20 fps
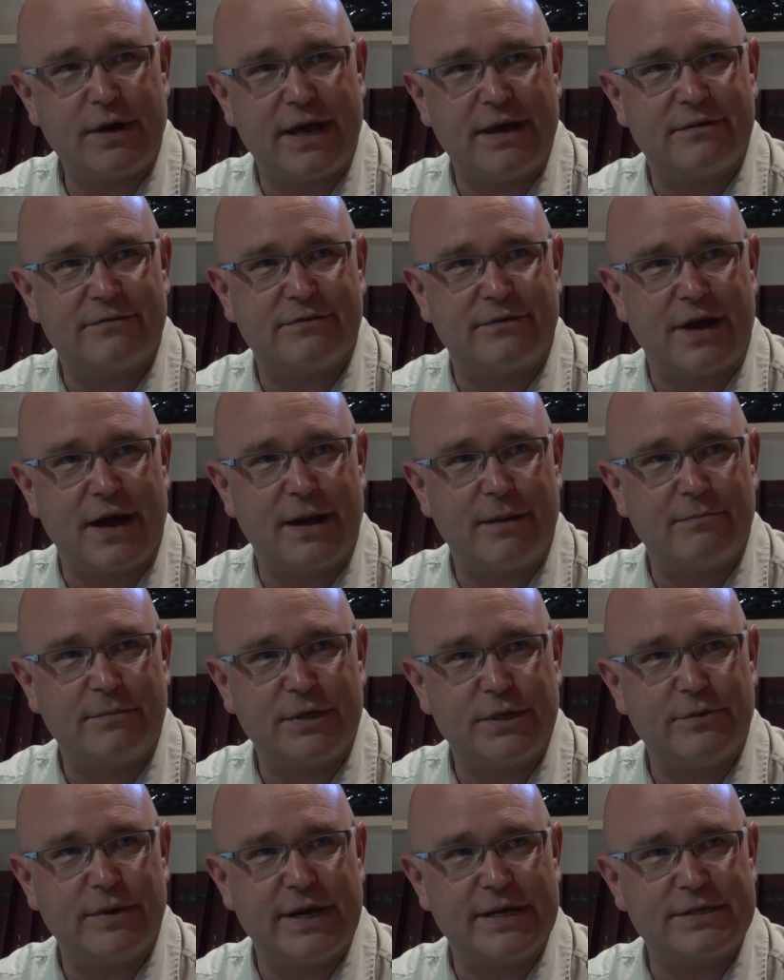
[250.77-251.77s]
if I'm
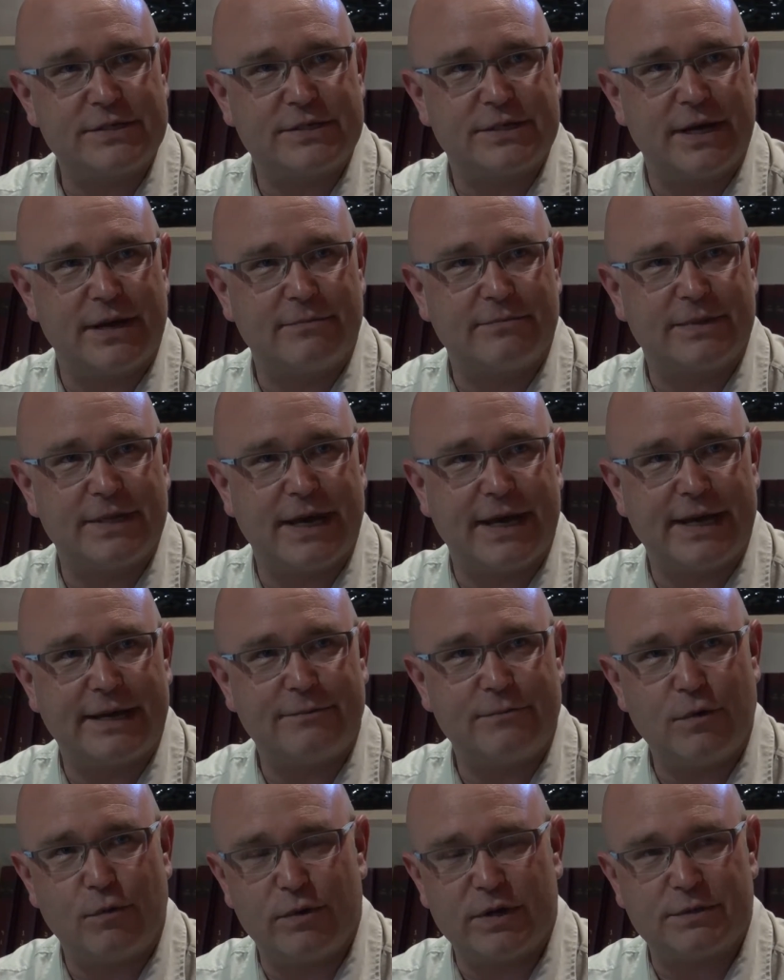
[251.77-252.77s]
doing
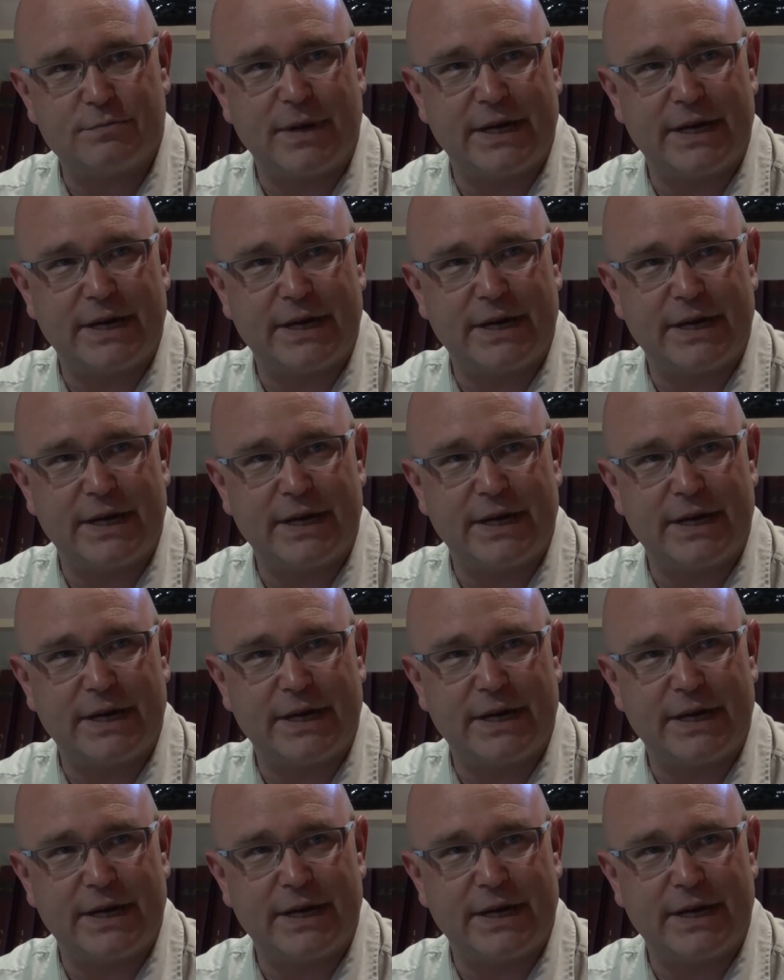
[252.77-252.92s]
something with